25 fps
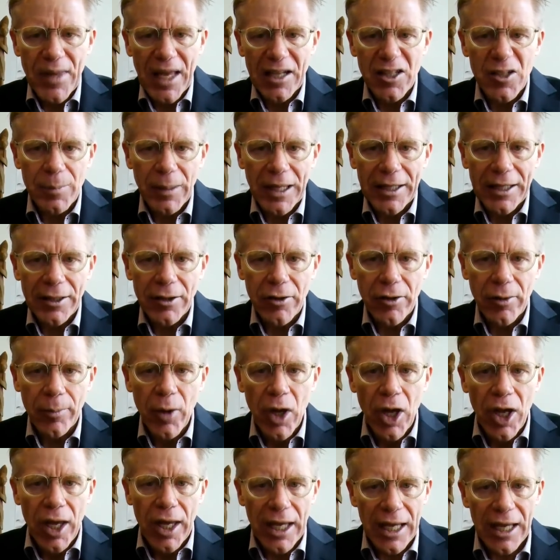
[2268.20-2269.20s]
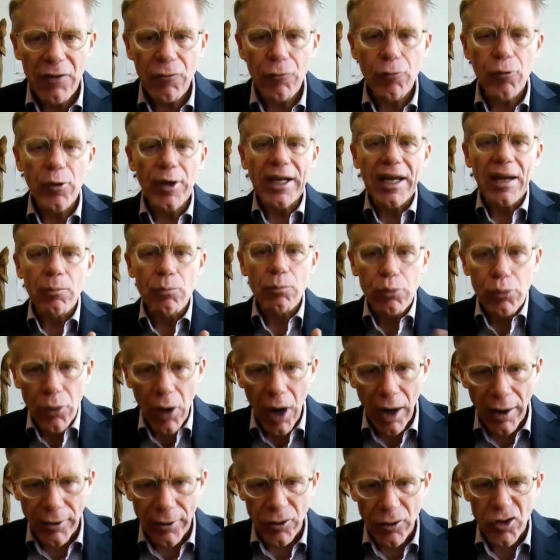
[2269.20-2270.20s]
explain to them, if we get
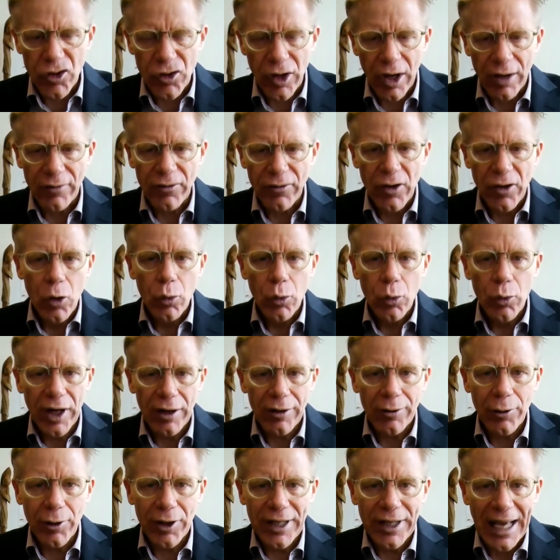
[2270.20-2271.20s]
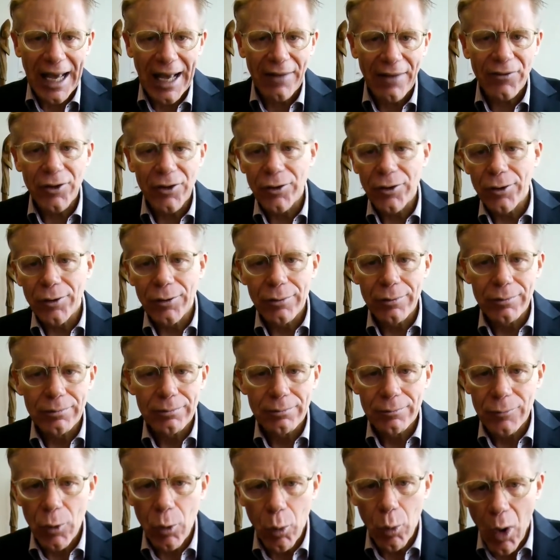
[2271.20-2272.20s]
broader stuff, we are going to have to do
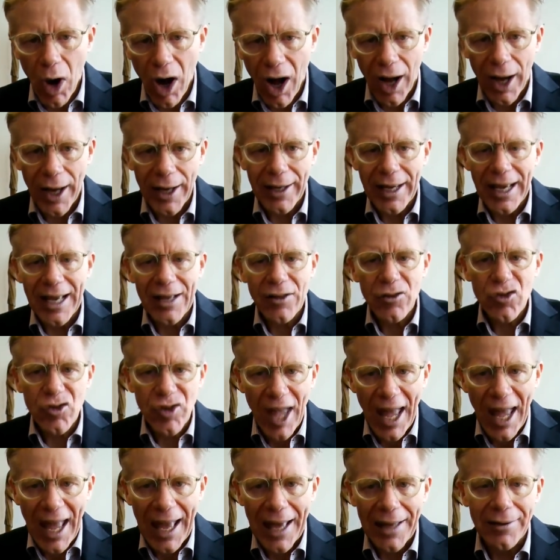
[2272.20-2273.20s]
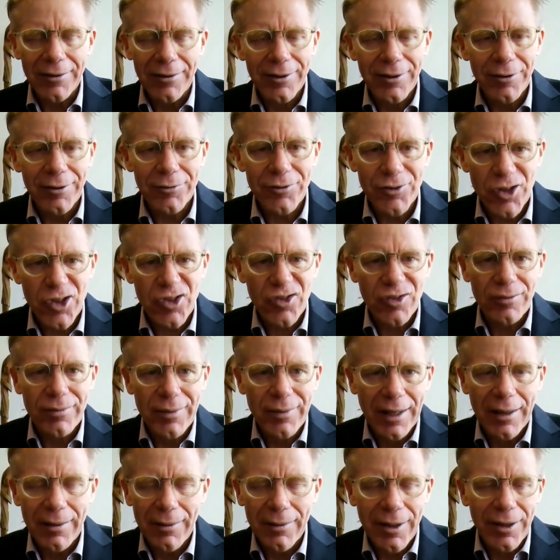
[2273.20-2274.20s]
Y and Z. You know, just,
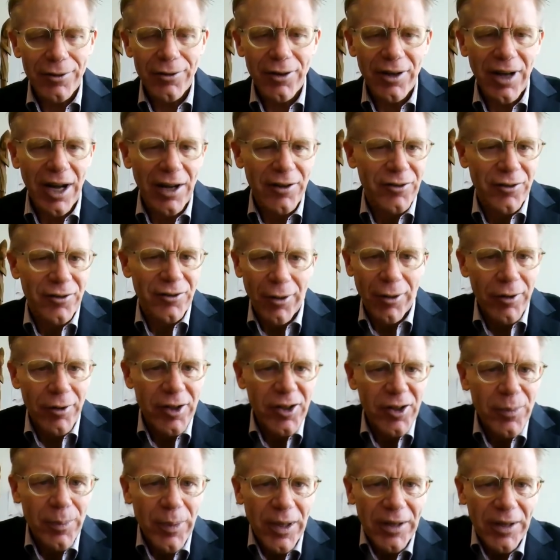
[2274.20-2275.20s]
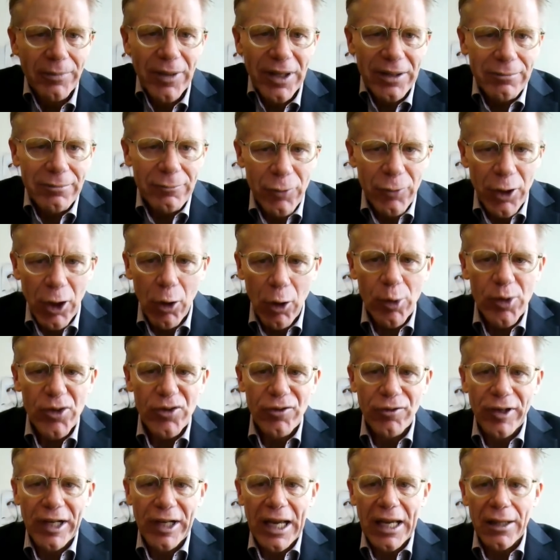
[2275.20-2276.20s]
you guys know this, but we always
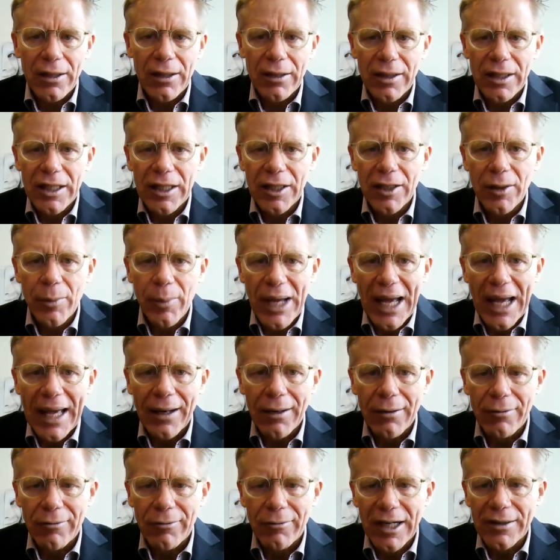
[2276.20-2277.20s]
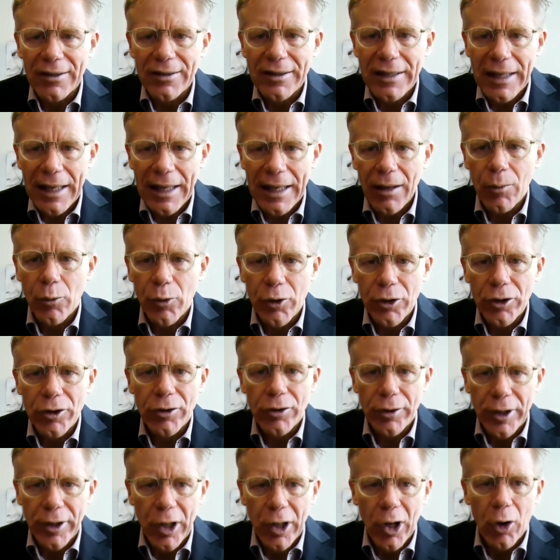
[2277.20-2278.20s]
forget in the heat of battle, right? Tell them where
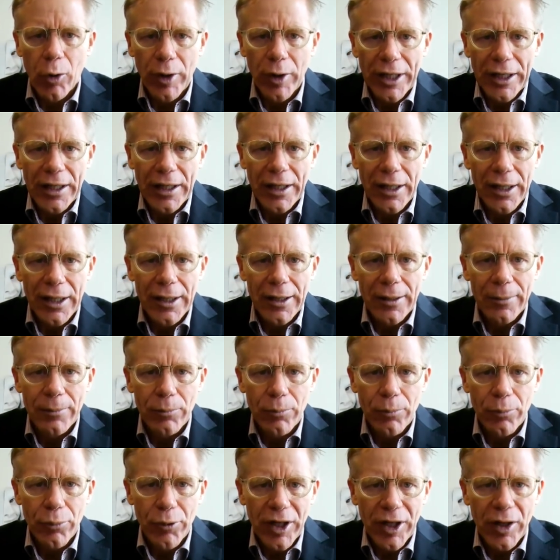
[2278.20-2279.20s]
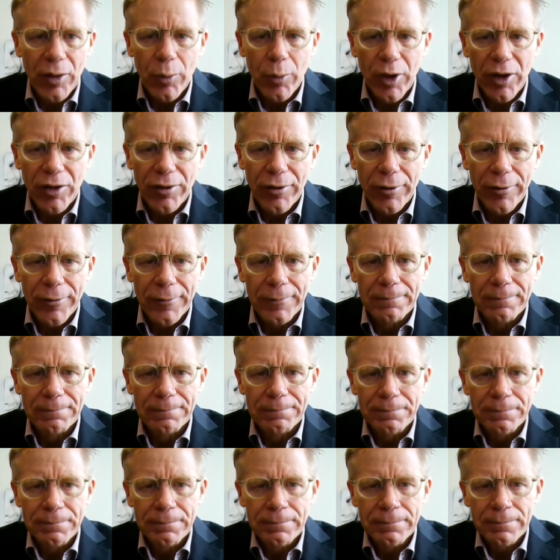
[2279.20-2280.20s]
you're going. Bring them with you.
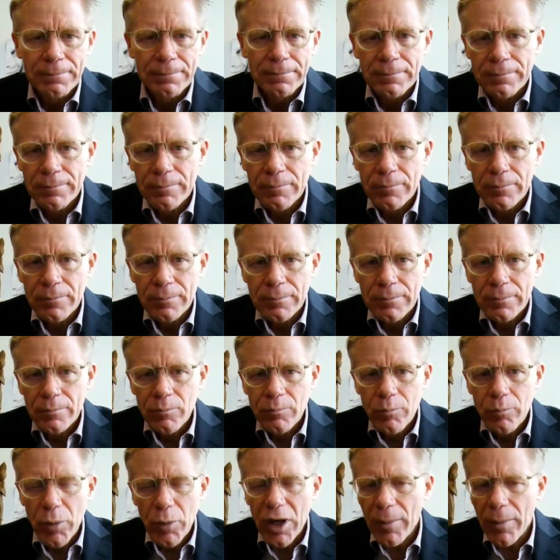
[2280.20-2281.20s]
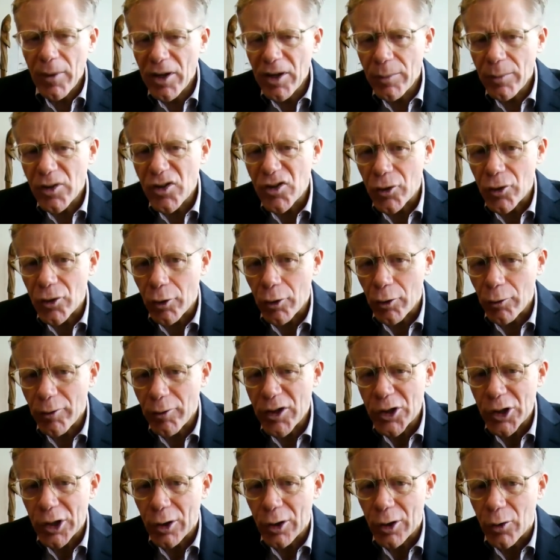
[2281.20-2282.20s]
So but I might have missed your
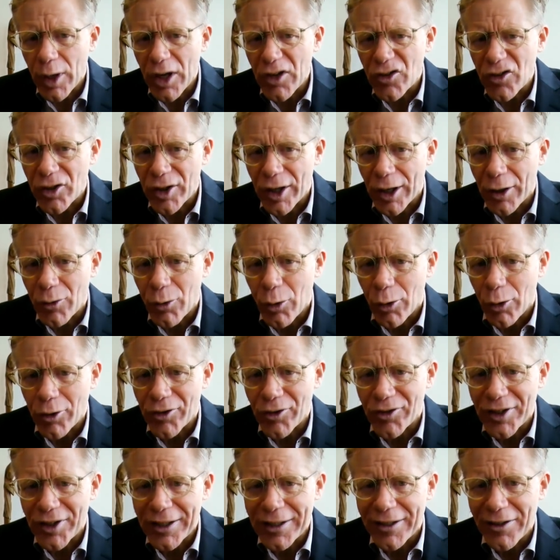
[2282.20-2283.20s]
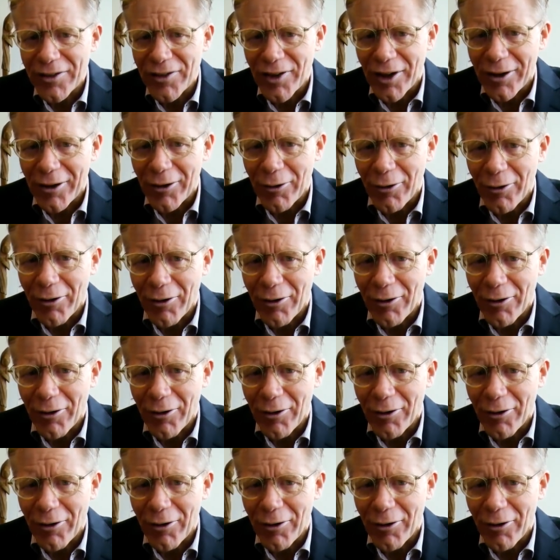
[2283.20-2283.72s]
question on quarantine because I got